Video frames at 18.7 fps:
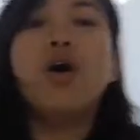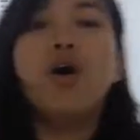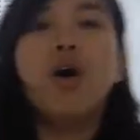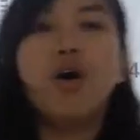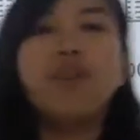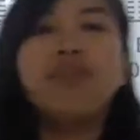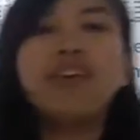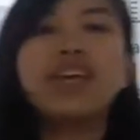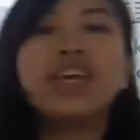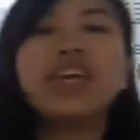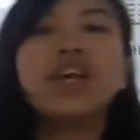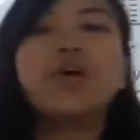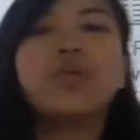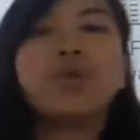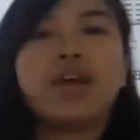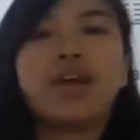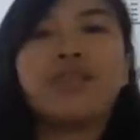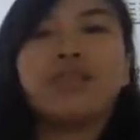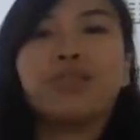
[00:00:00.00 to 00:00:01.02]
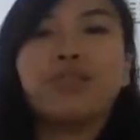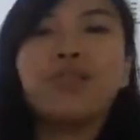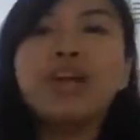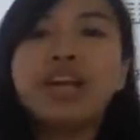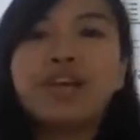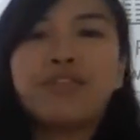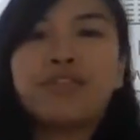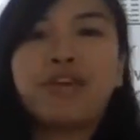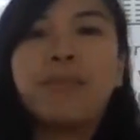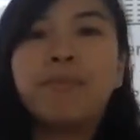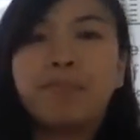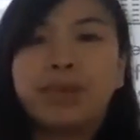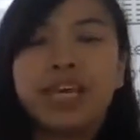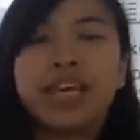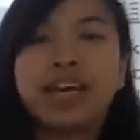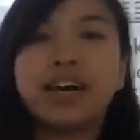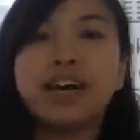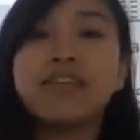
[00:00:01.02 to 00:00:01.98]
Over here we have 3 different
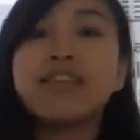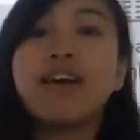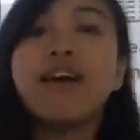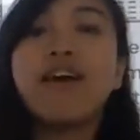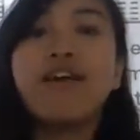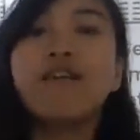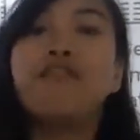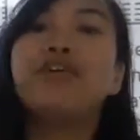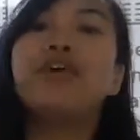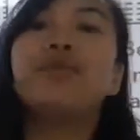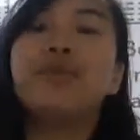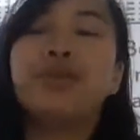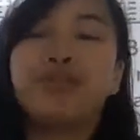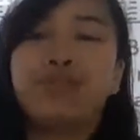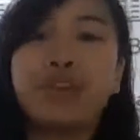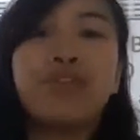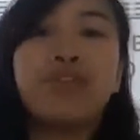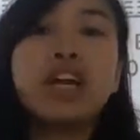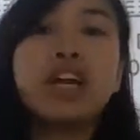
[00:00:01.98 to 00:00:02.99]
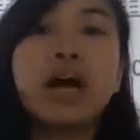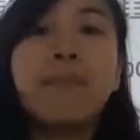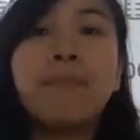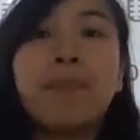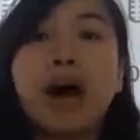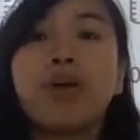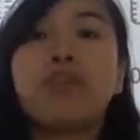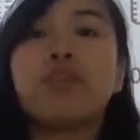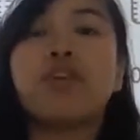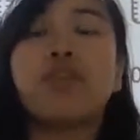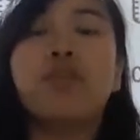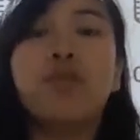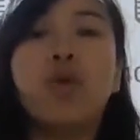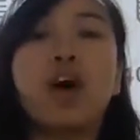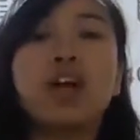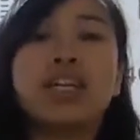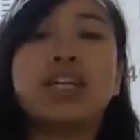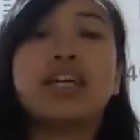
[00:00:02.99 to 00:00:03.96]
beakers filled with different amounts of
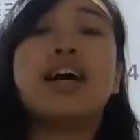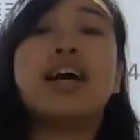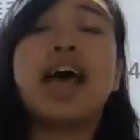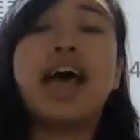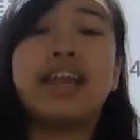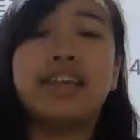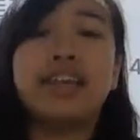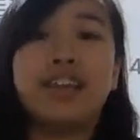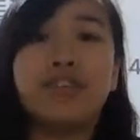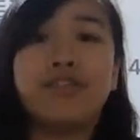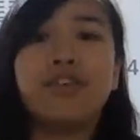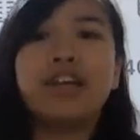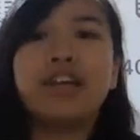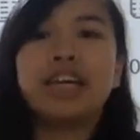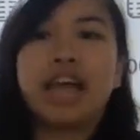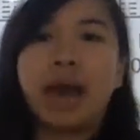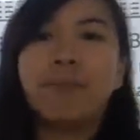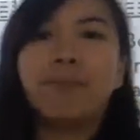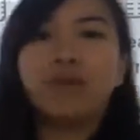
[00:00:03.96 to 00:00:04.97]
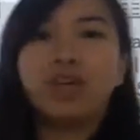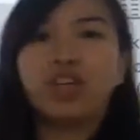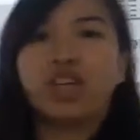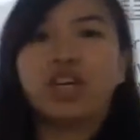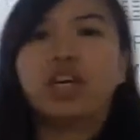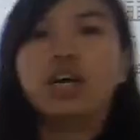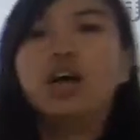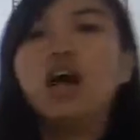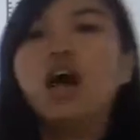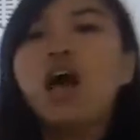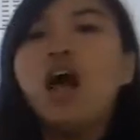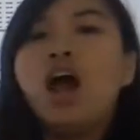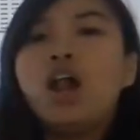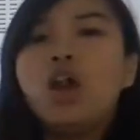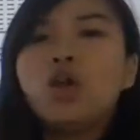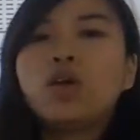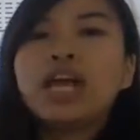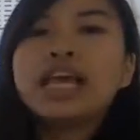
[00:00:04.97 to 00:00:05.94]
water at different temperature.
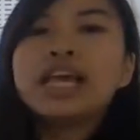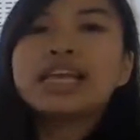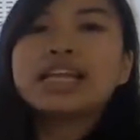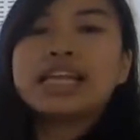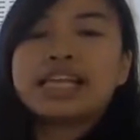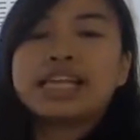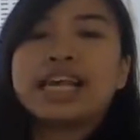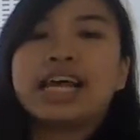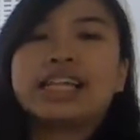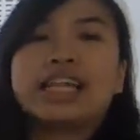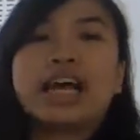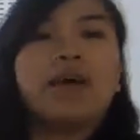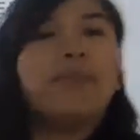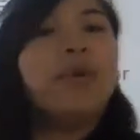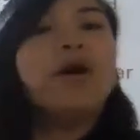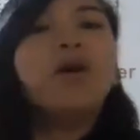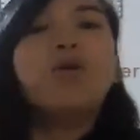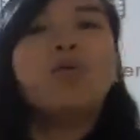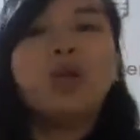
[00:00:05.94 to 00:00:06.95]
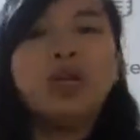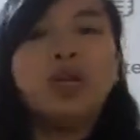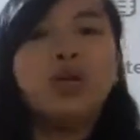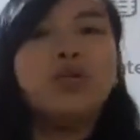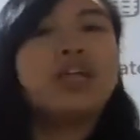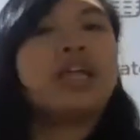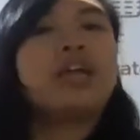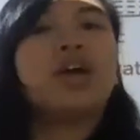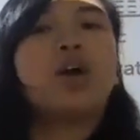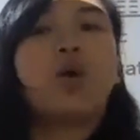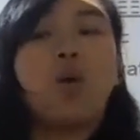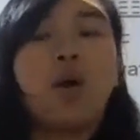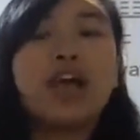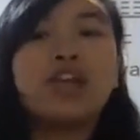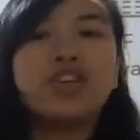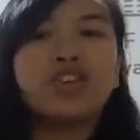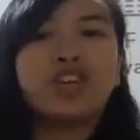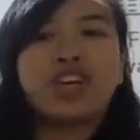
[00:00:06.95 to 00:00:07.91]
Looking at the setup, we know that the
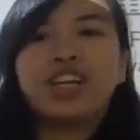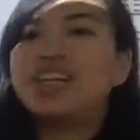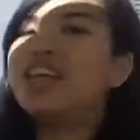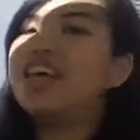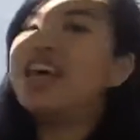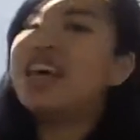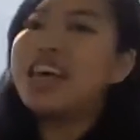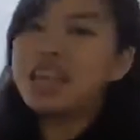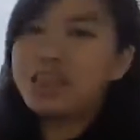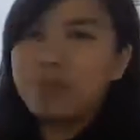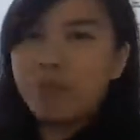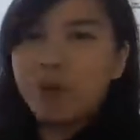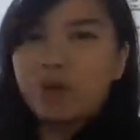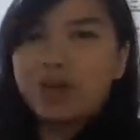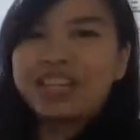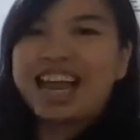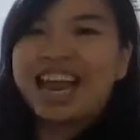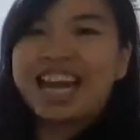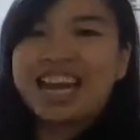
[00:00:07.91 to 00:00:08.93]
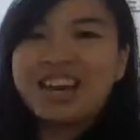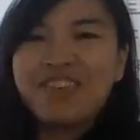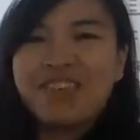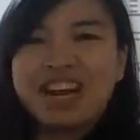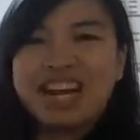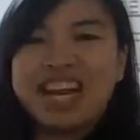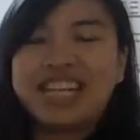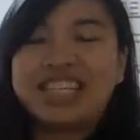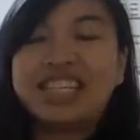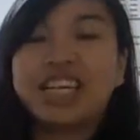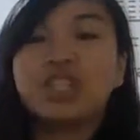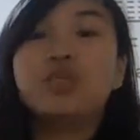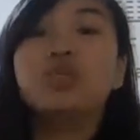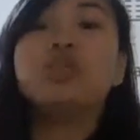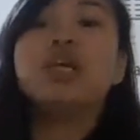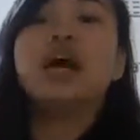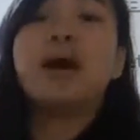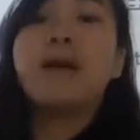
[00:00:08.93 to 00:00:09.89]
question is most likely related
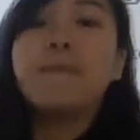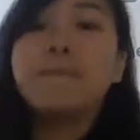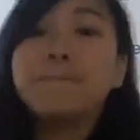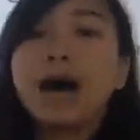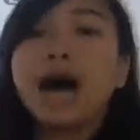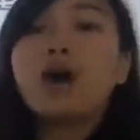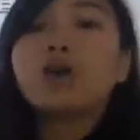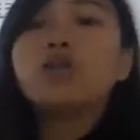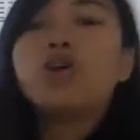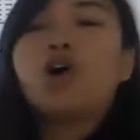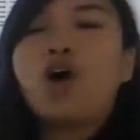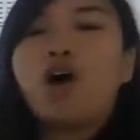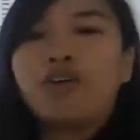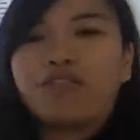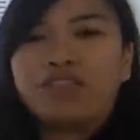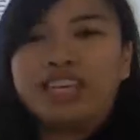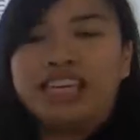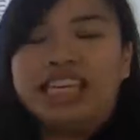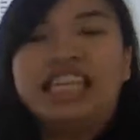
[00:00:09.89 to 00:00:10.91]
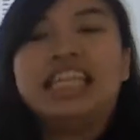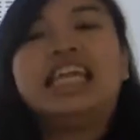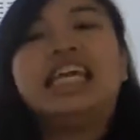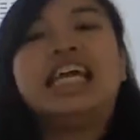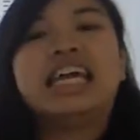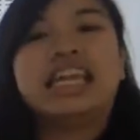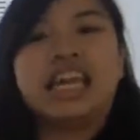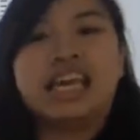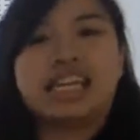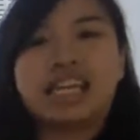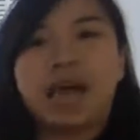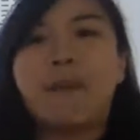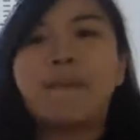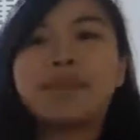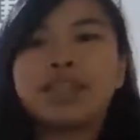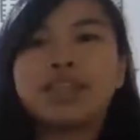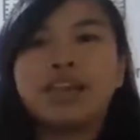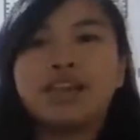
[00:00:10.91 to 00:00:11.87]
to the amount of heat in a
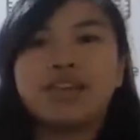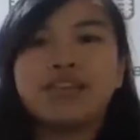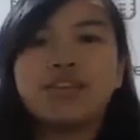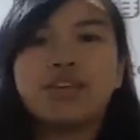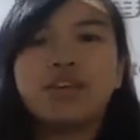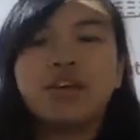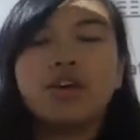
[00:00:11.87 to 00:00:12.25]
substance.